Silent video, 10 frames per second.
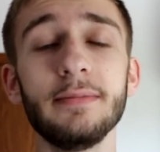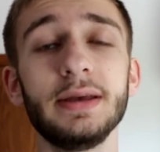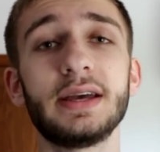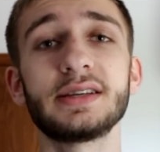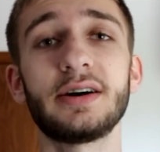
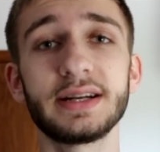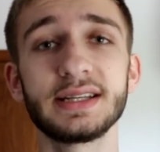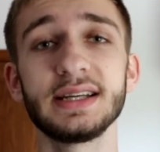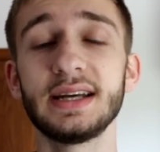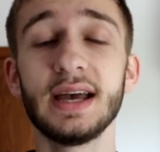because
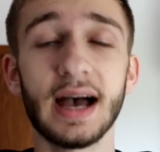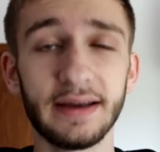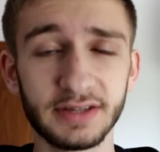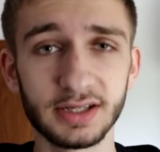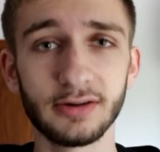honestly,
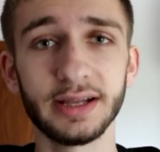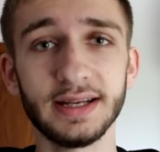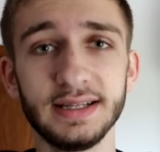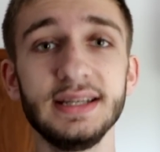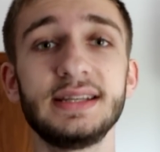I've sold
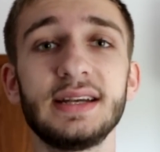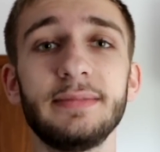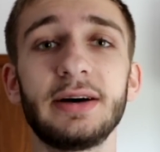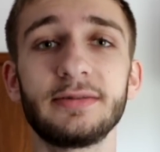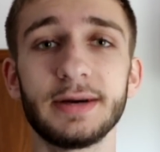a decent
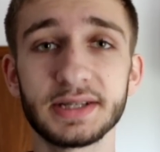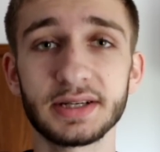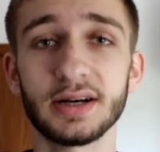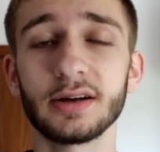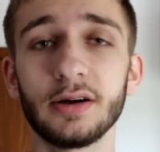amount of my
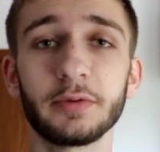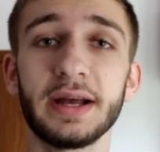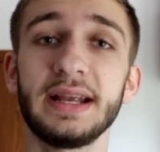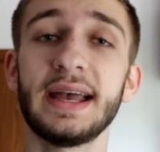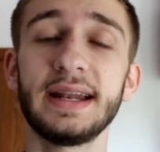stock
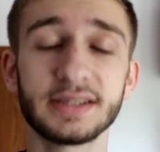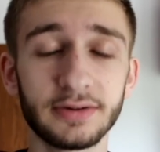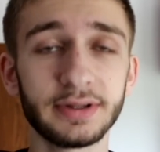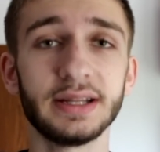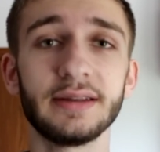already, and it's
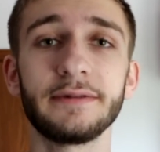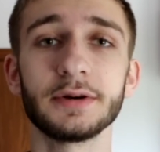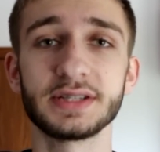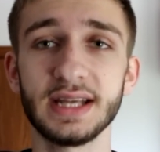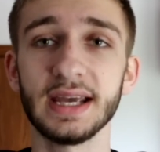only in the
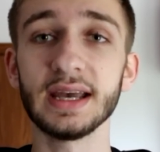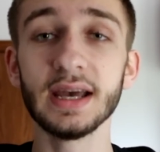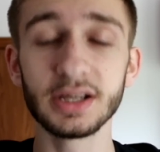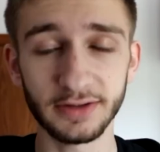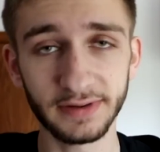first day.
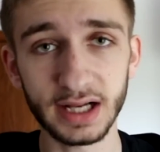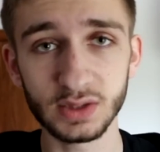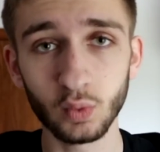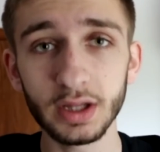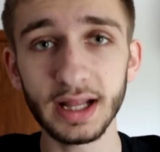So if you
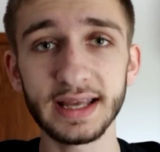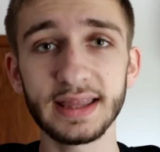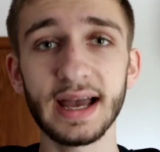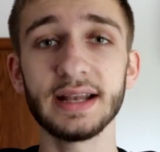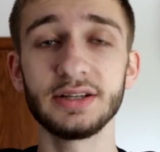guys would like
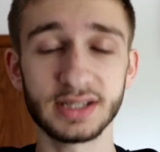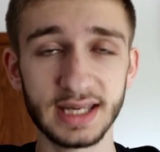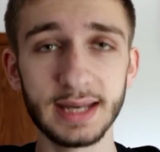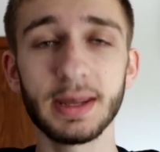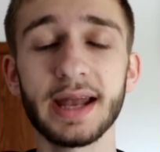that,
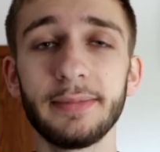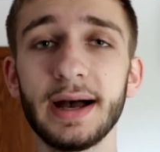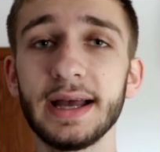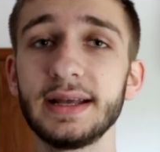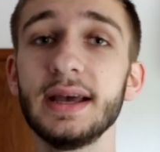just keep that in
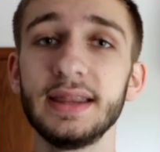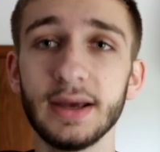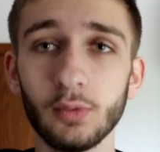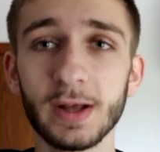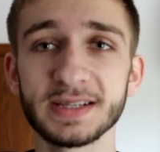mind.
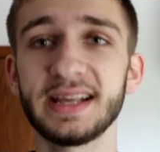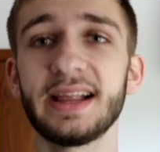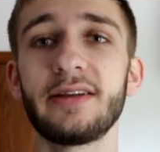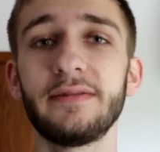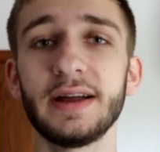They will sell
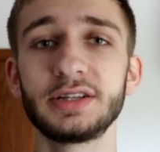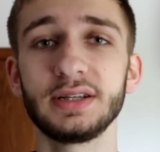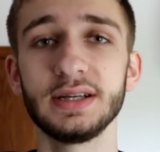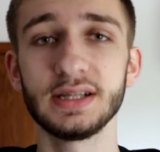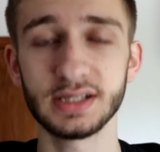out
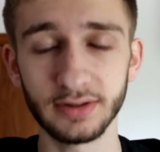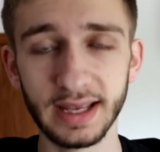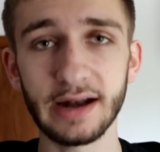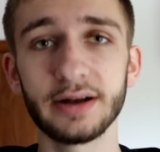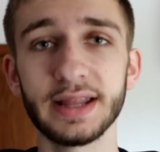eventually, so
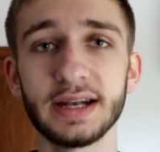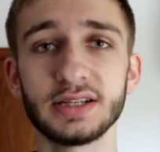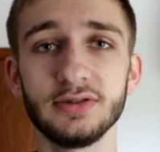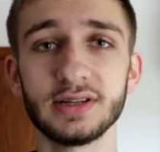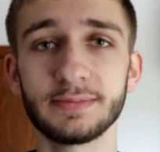get on that as
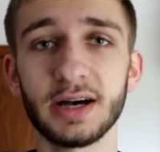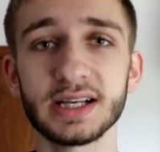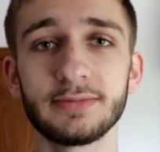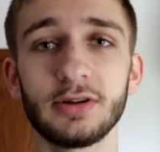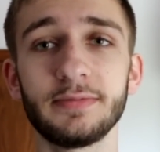soon as
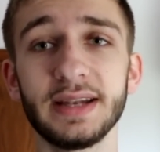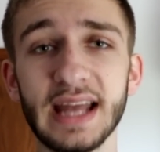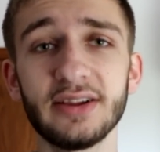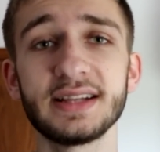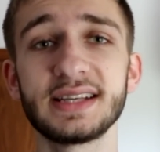possible. But
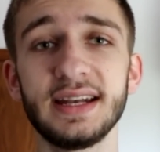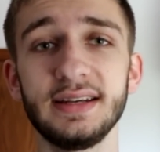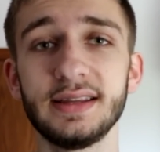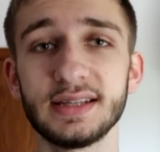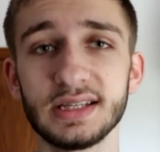now let's get
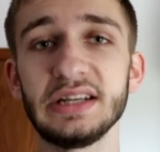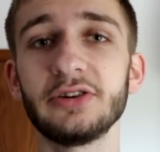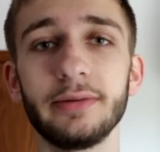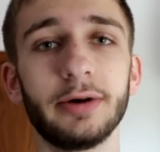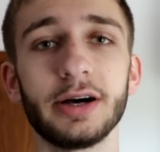into the sneaker
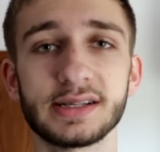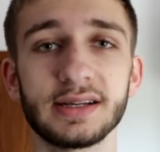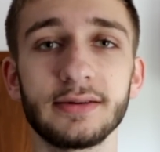unboxing.